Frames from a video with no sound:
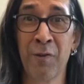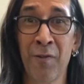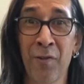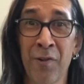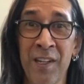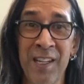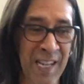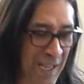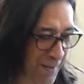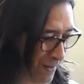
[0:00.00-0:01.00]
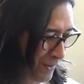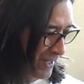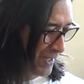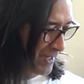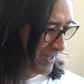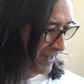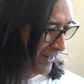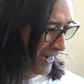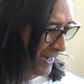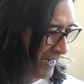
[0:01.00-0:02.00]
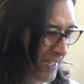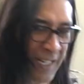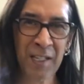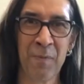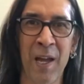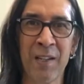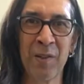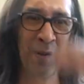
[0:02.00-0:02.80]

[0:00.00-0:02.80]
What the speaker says: reverie he had with this guitar, and he had to get back to